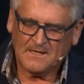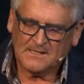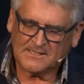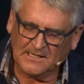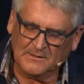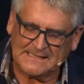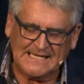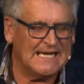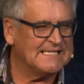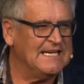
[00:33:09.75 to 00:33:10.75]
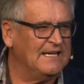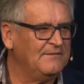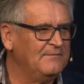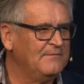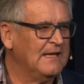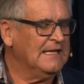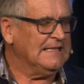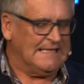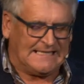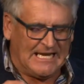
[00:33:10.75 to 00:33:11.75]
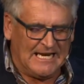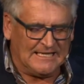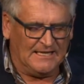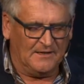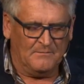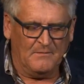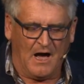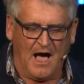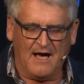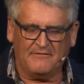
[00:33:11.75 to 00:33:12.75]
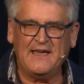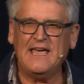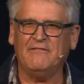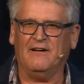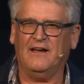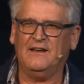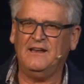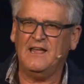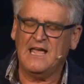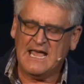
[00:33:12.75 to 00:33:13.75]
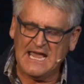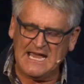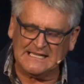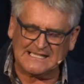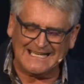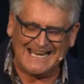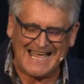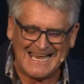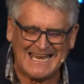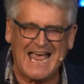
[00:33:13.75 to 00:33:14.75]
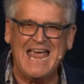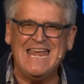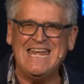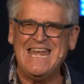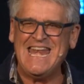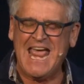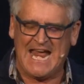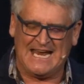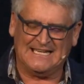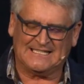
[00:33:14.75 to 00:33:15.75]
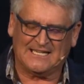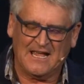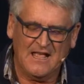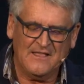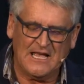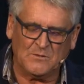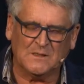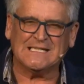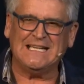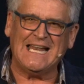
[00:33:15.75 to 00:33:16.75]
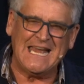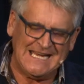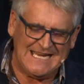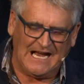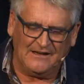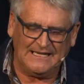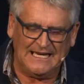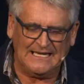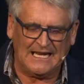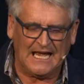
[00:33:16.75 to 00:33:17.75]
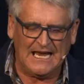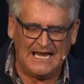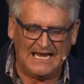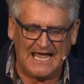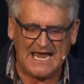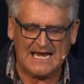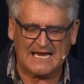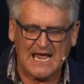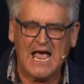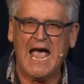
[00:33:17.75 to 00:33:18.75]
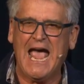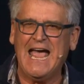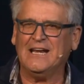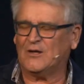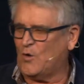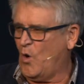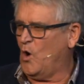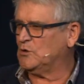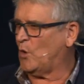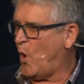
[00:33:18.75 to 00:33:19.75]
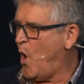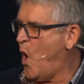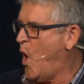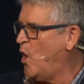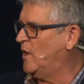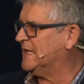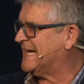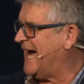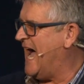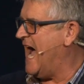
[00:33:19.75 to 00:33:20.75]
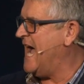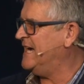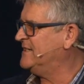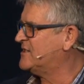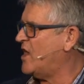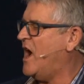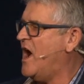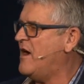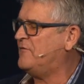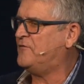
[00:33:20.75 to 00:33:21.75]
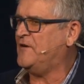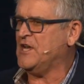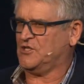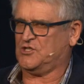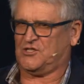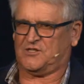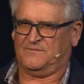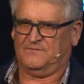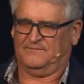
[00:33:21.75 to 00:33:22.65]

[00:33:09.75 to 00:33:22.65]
So it says here, the kingdom of heaven is like a net that was laid down in a lake and caught all kinds of fish.